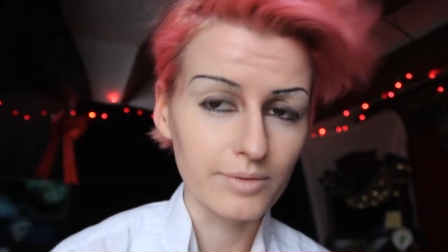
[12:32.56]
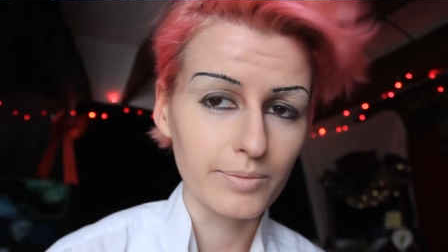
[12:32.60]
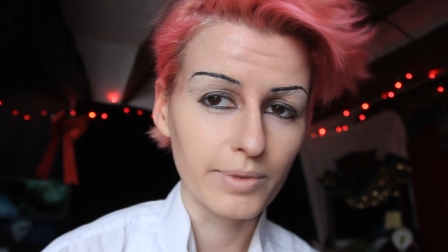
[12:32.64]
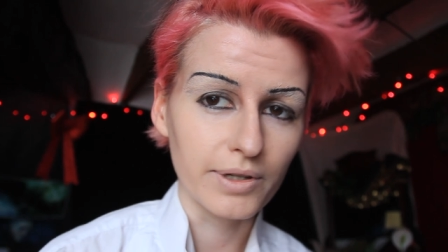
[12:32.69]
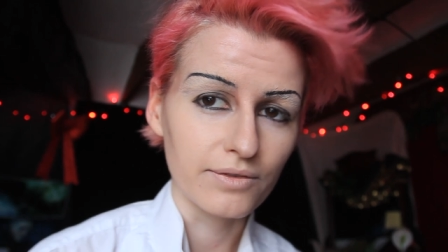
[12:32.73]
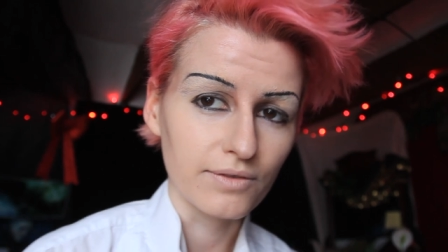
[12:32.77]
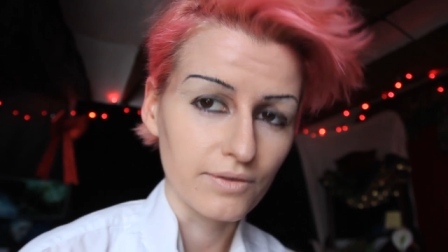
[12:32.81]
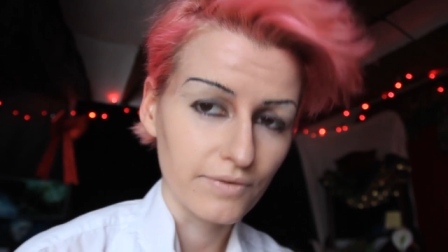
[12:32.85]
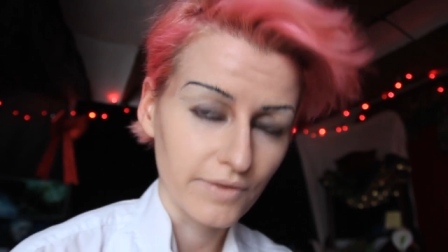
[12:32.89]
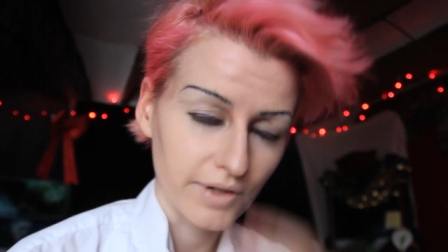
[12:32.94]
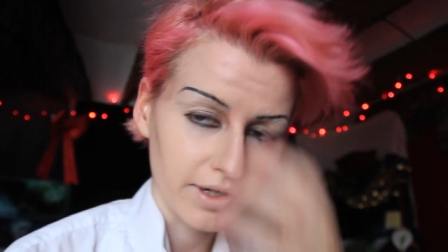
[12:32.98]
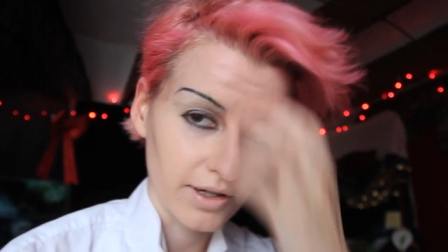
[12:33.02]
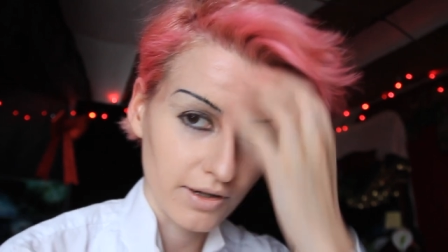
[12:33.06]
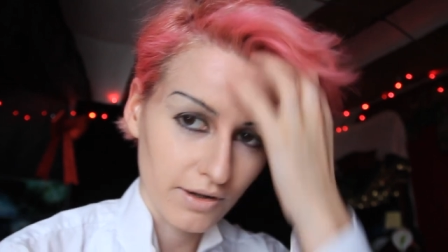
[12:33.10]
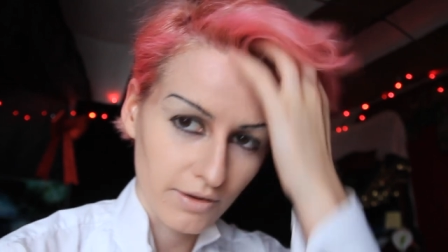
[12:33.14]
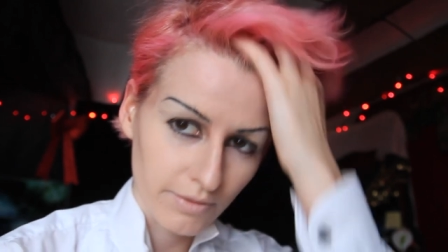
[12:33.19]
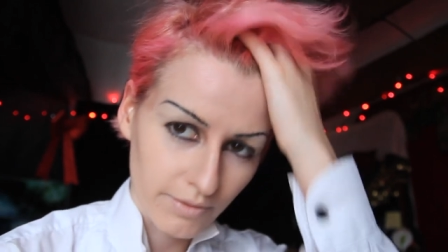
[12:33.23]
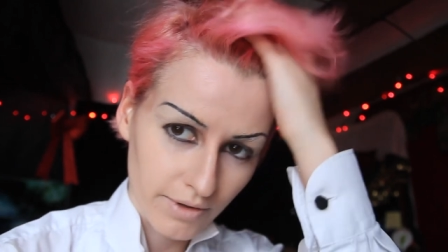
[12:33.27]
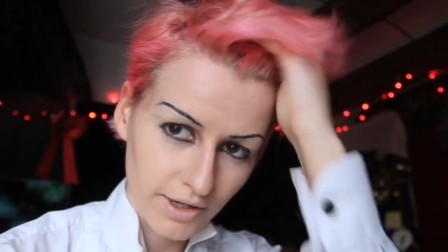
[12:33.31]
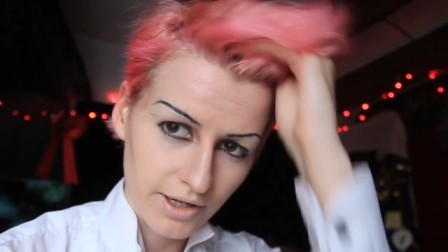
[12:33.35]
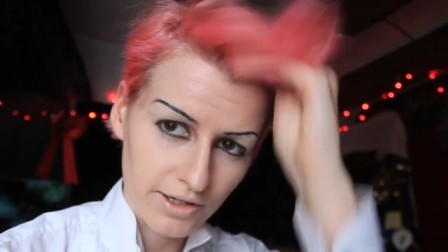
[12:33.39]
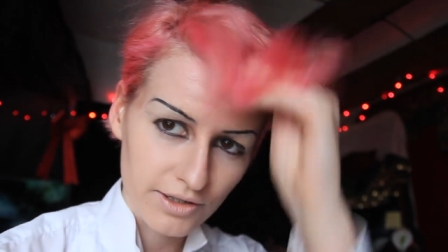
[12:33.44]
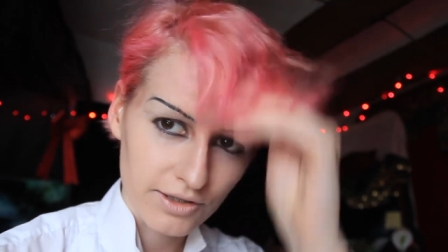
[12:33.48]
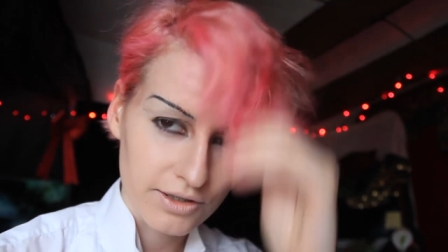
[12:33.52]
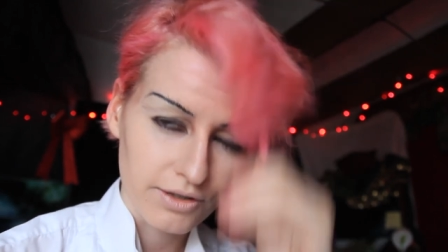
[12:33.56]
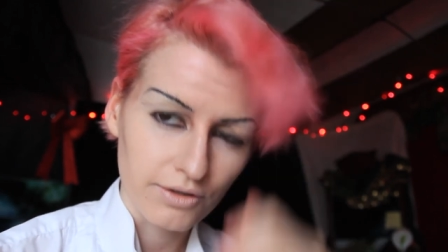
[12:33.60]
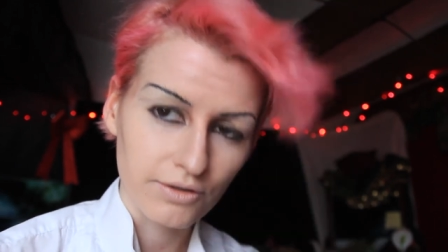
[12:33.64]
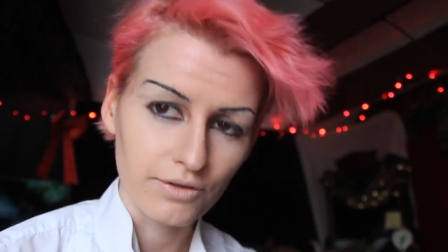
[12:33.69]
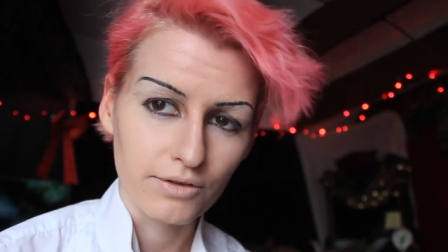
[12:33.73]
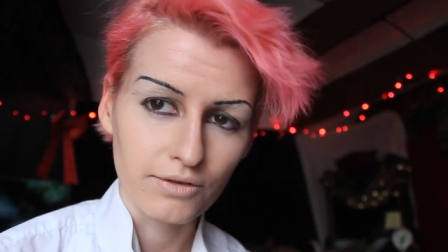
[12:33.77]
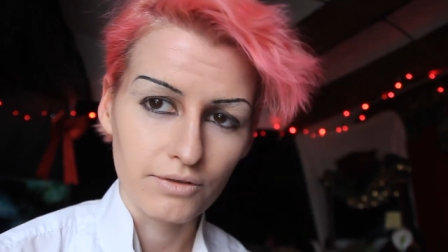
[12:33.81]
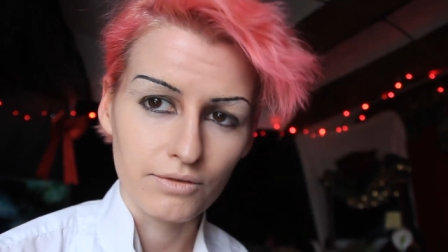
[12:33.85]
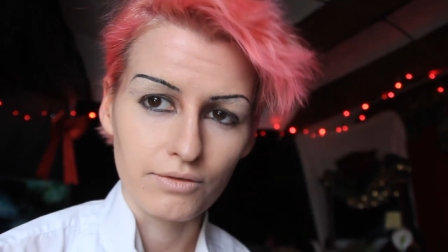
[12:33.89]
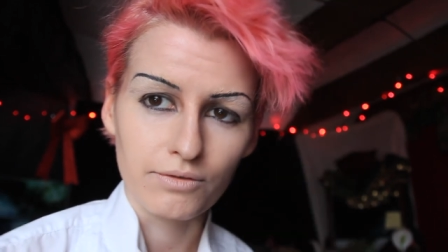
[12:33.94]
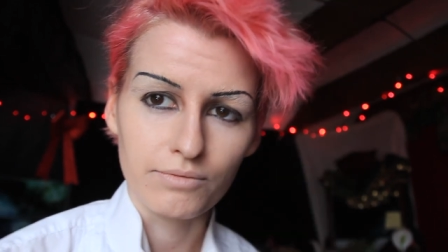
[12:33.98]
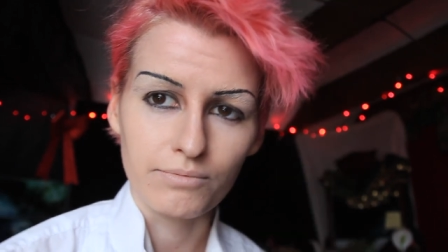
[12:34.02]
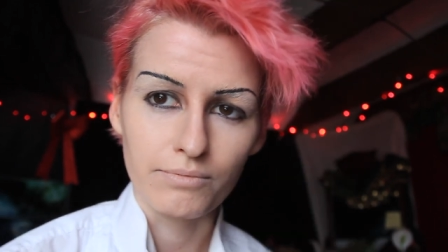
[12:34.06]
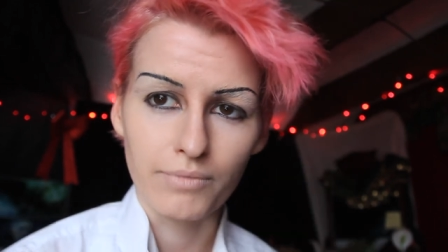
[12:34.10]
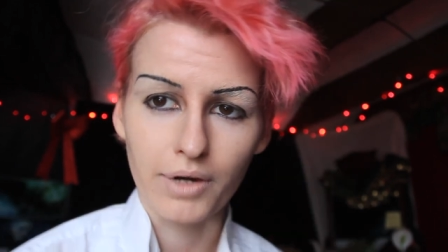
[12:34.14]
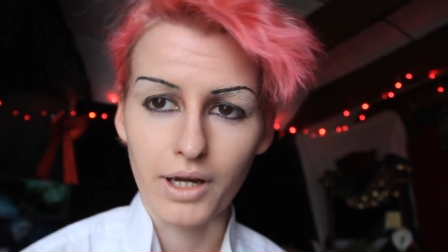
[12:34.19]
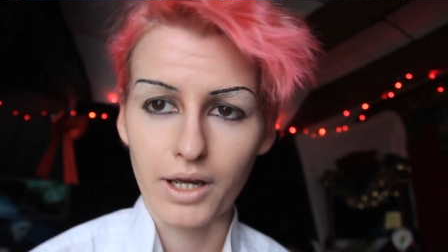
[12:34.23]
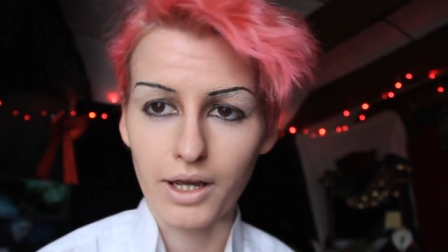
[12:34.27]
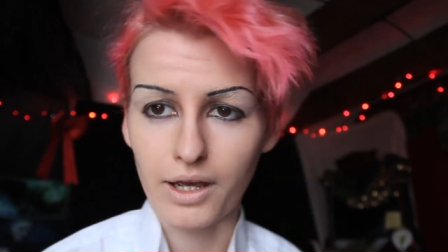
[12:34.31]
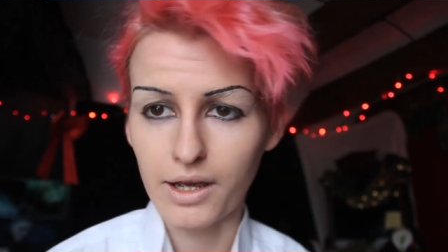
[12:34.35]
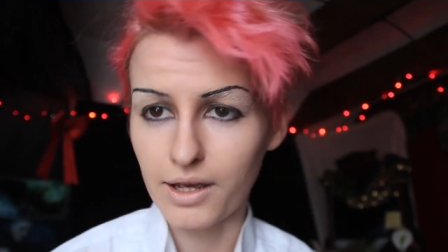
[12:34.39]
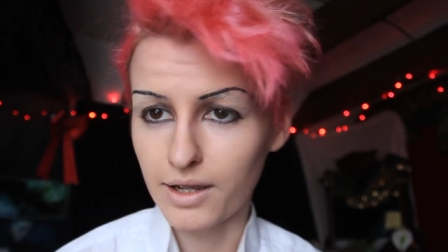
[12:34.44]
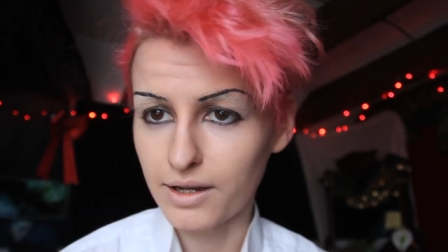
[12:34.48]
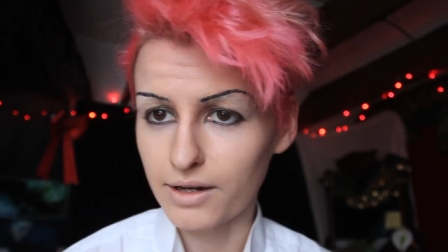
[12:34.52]
the bit of the video where I show you
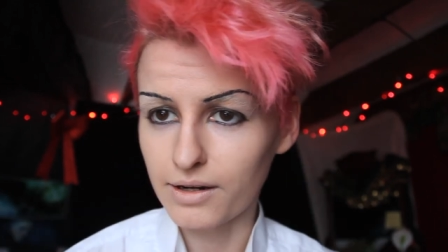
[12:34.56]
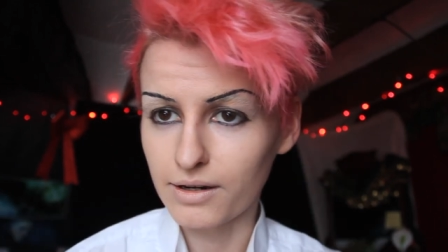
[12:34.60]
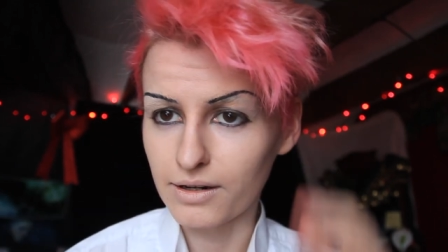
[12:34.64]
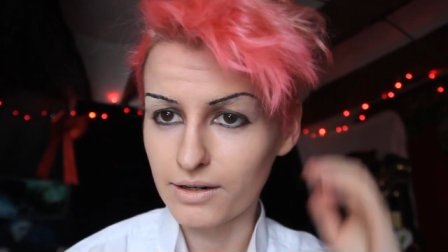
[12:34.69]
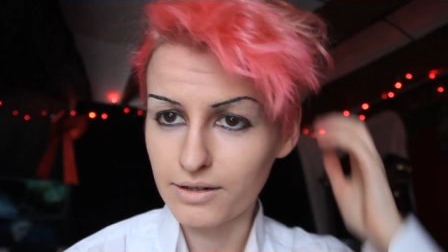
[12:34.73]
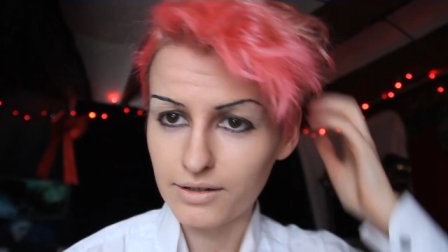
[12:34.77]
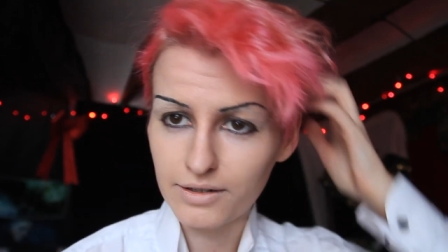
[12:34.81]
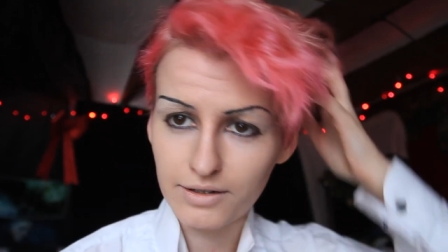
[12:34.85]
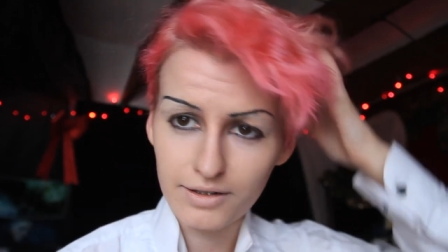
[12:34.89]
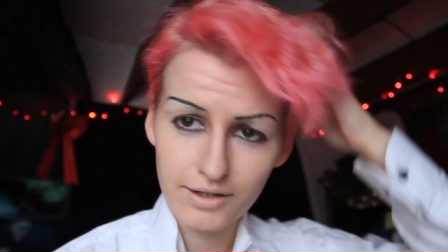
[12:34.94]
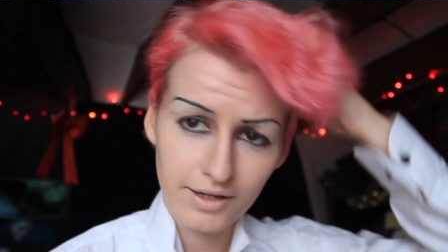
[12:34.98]
my hair